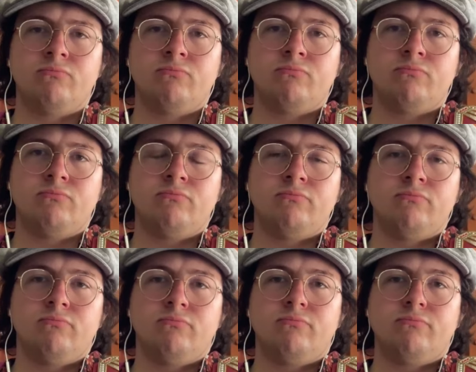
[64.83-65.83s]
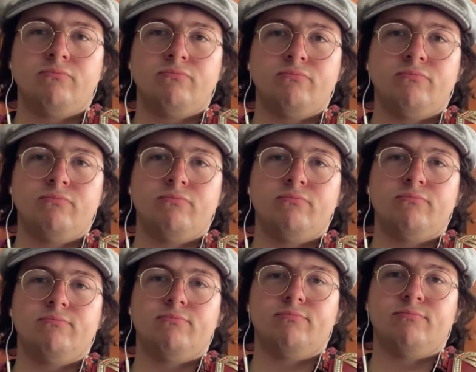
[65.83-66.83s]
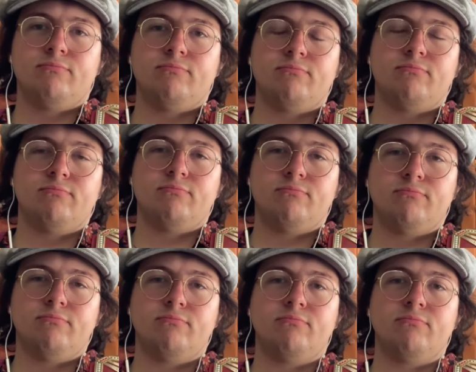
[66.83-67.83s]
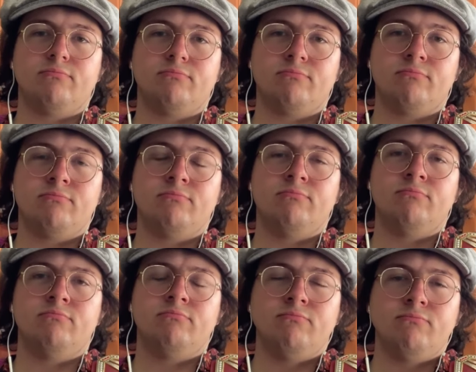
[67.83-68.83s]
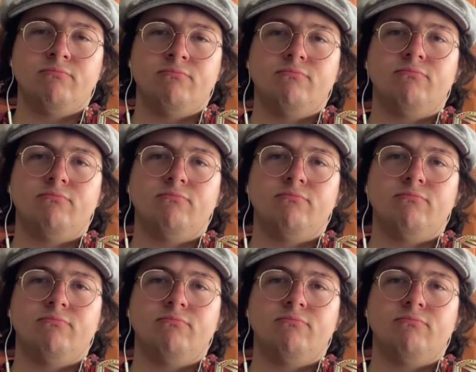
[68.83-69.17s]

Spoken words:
The person shown says nothing.